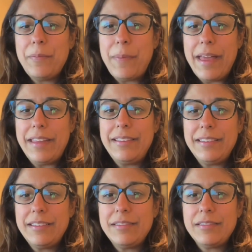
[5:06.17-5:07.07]
bed,
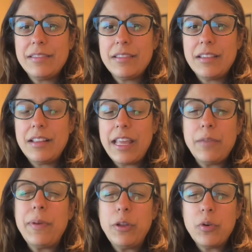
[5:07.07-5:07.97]
like
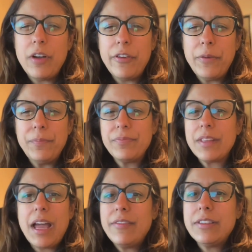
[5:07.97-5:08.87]
pillow cover.
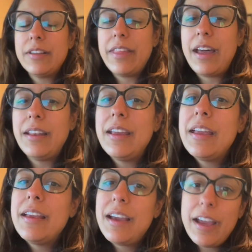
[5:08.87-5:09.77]
I haven't done that.
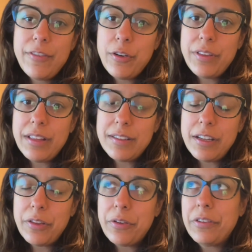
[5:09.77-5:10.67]
I've heard that's
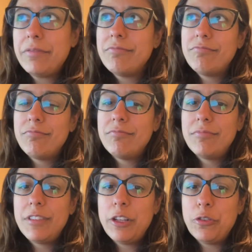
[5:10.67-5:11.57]
another
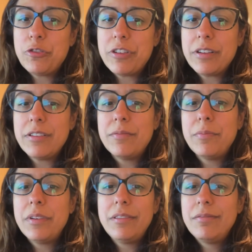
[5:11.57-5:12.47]
little trick,
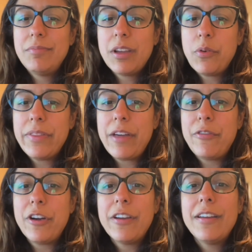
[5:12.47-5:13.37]
but I'm not going that
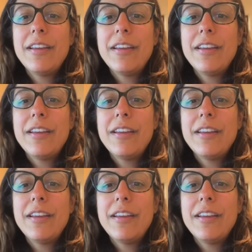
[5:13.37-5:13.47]
far.